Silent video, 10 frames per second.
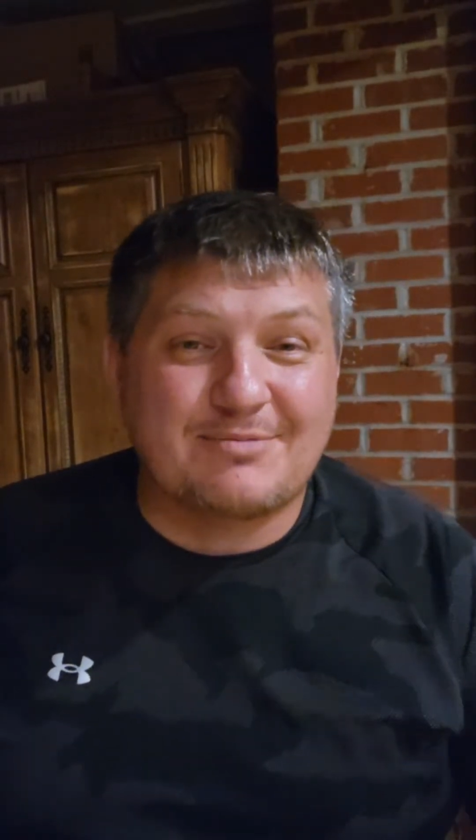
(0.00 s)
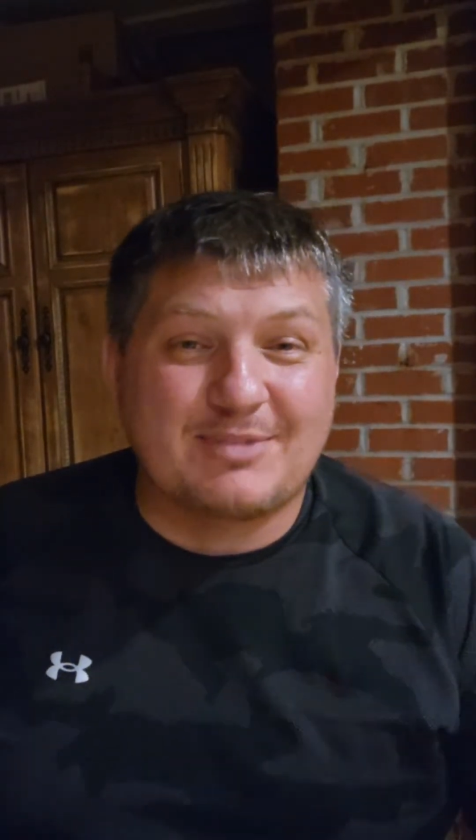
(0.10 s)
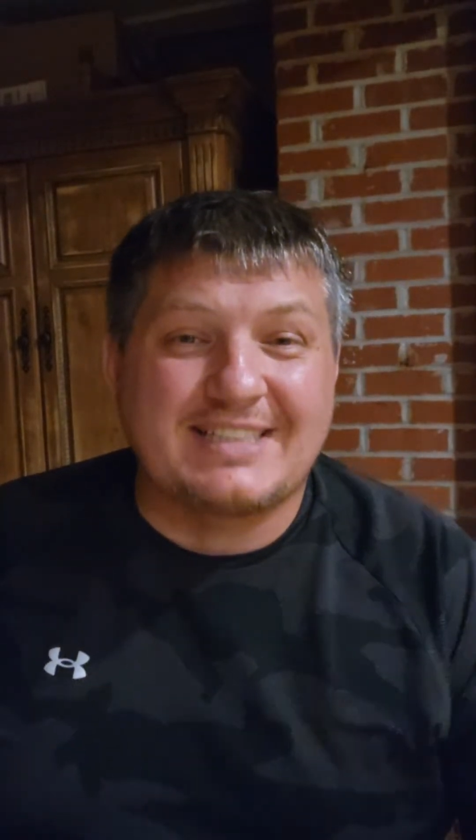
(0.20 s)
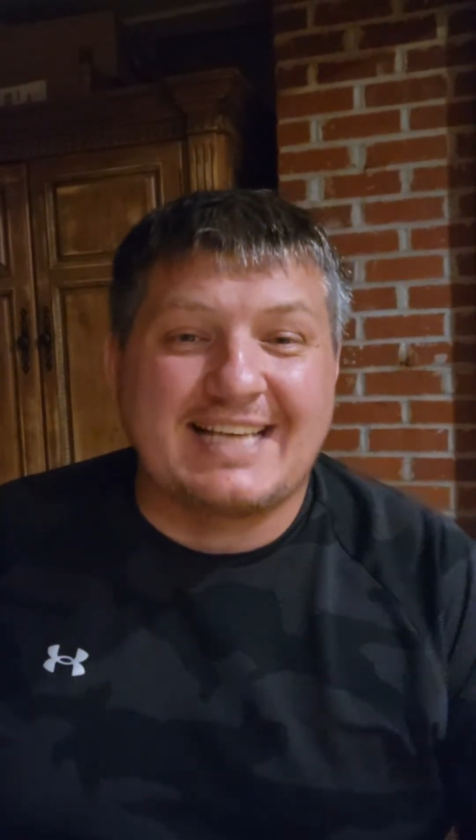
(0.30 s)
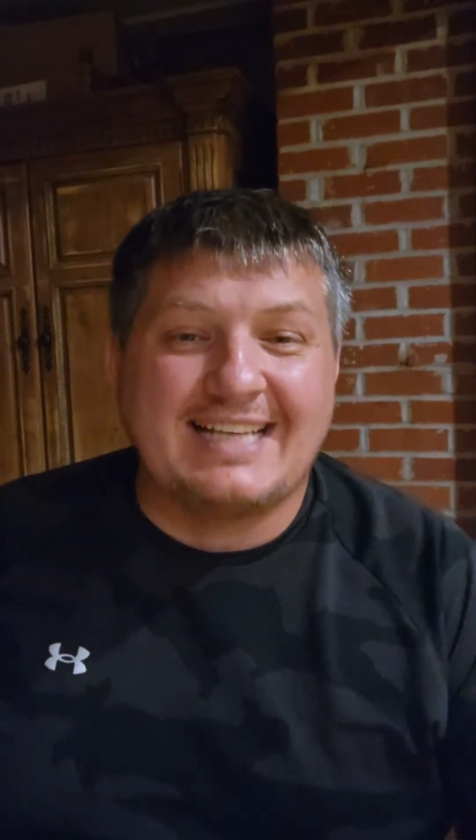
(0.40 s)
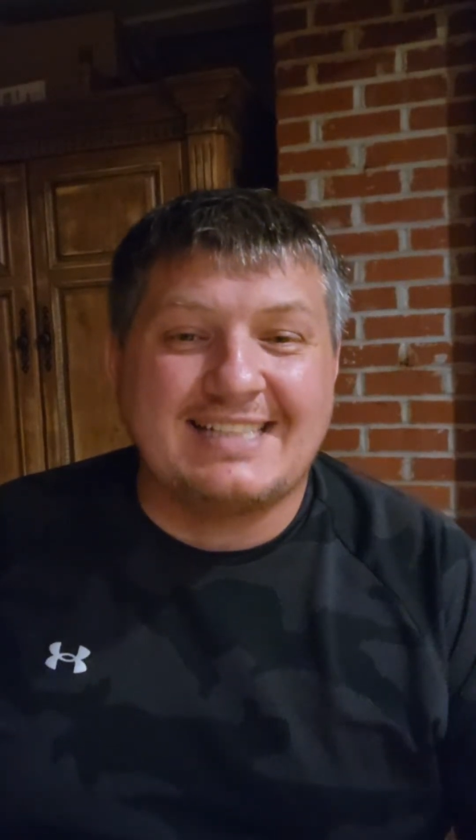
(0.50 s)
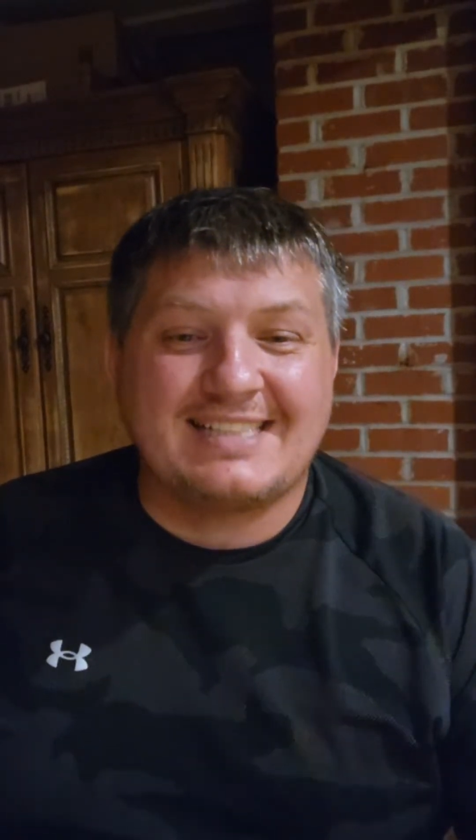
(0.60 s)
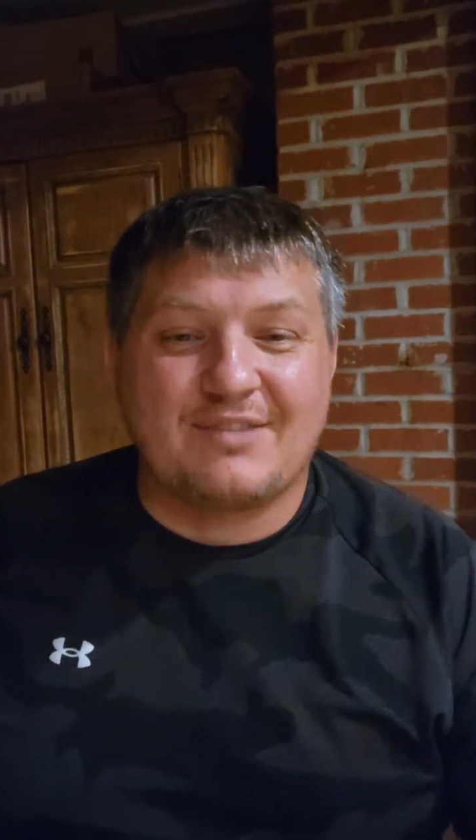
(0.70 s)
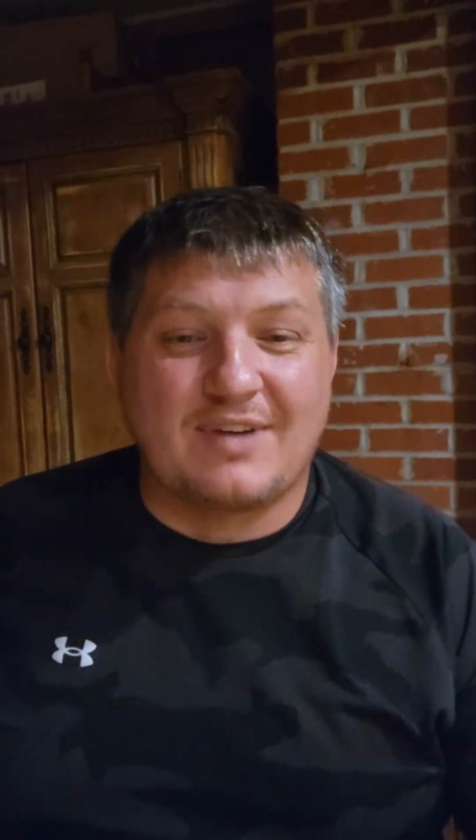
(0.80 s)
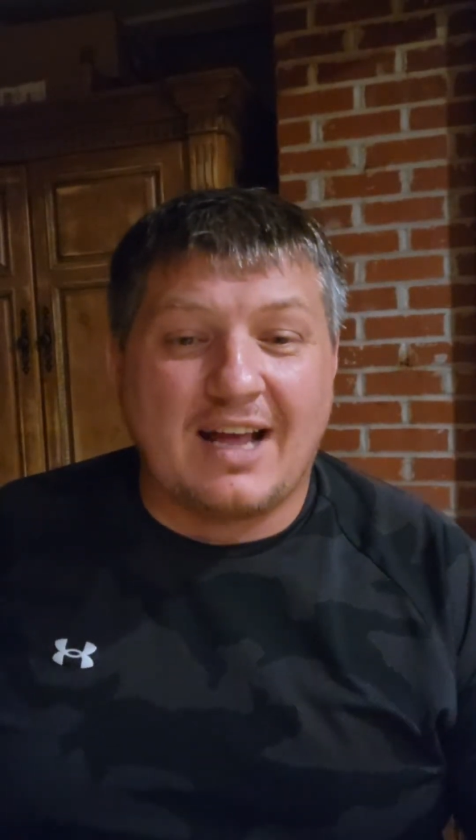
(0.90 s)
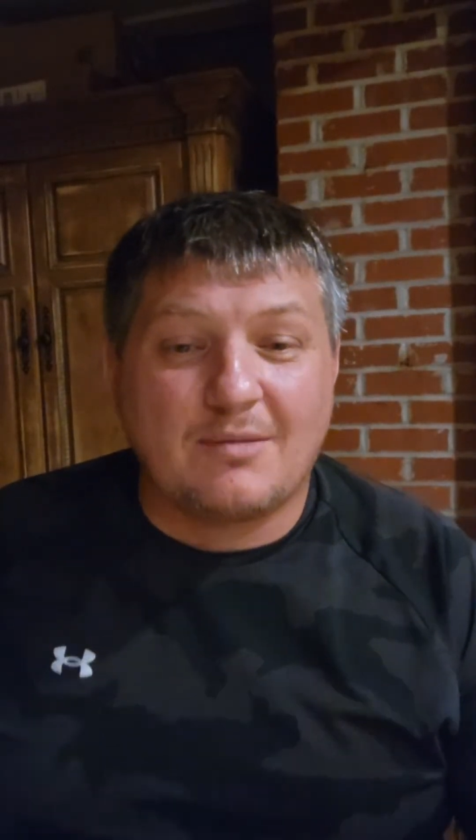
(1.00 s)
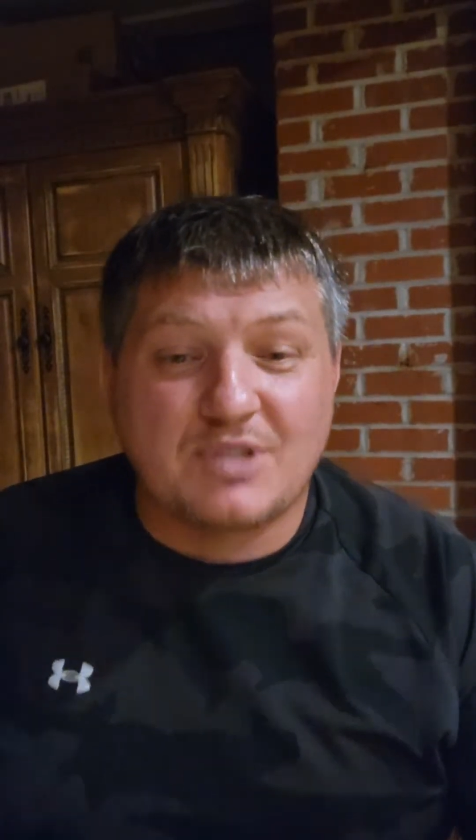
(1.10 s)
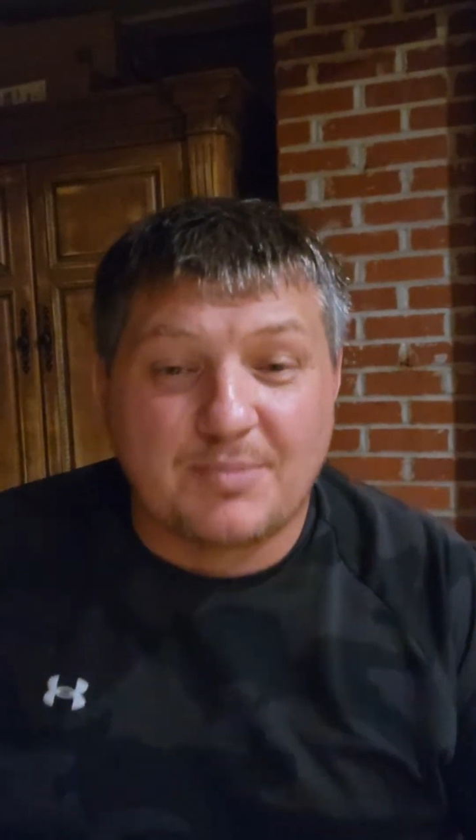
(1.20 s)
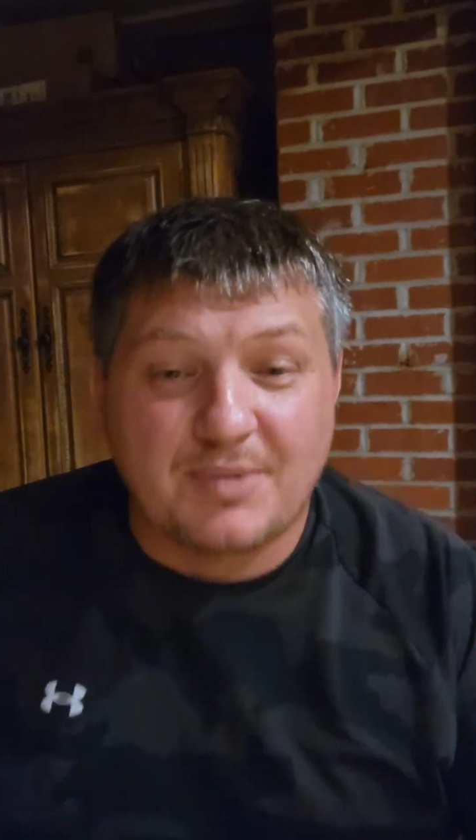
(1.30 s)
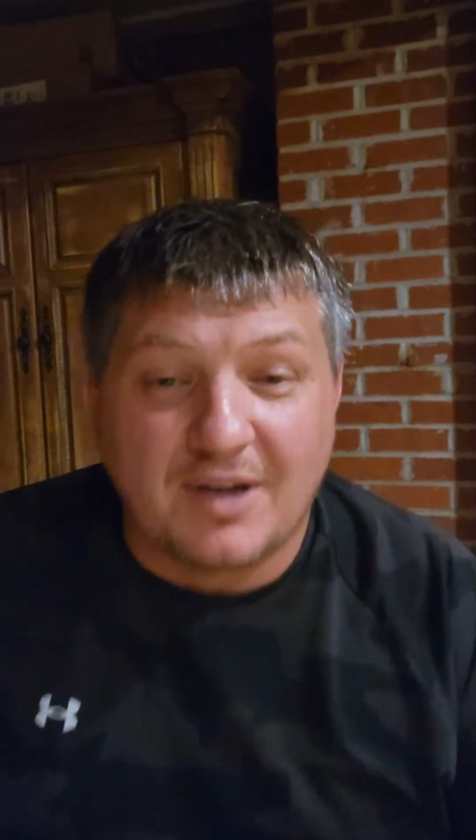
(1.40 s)
please ask. If not, I'm
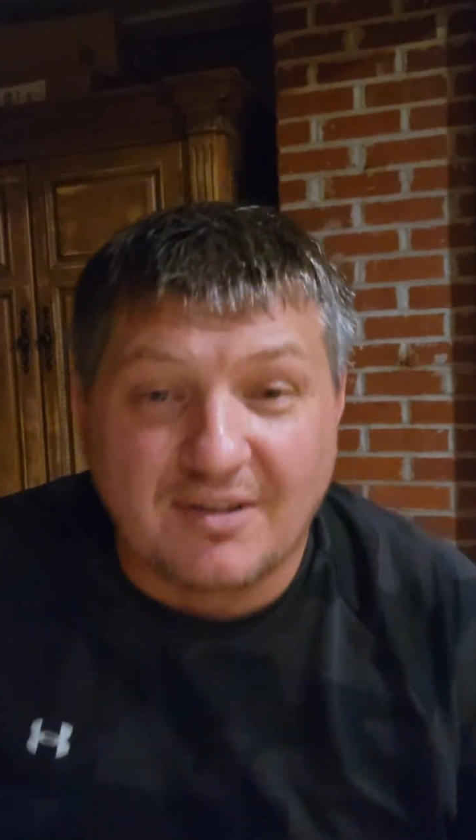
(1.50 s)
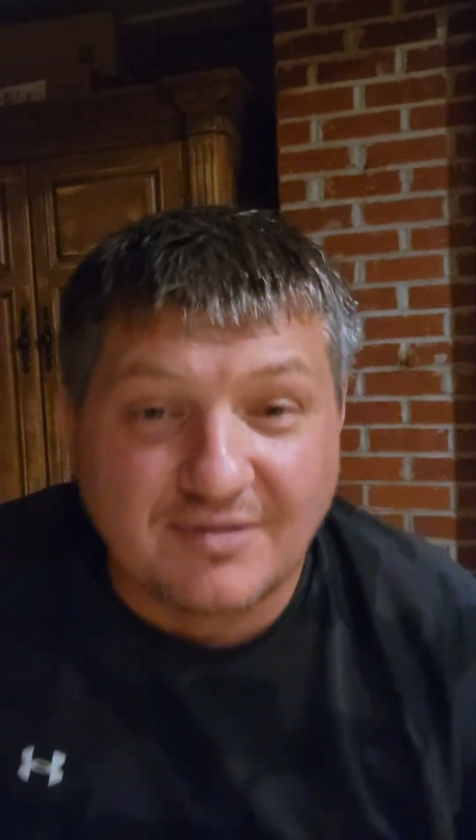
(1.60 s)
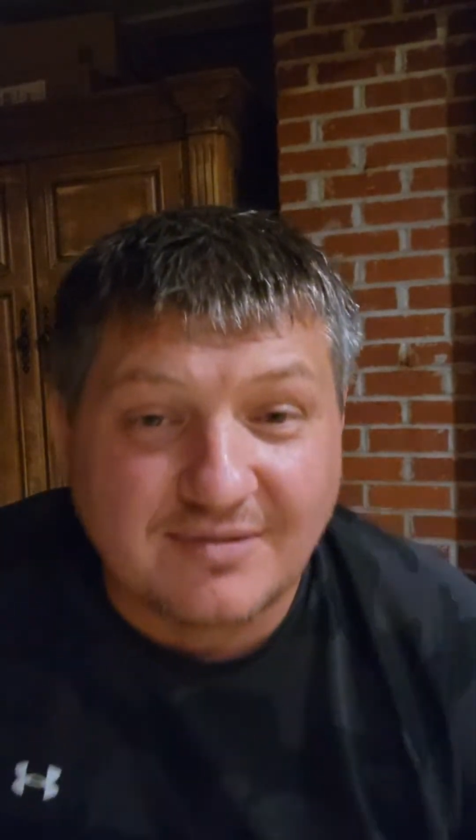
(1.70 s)
jumping off.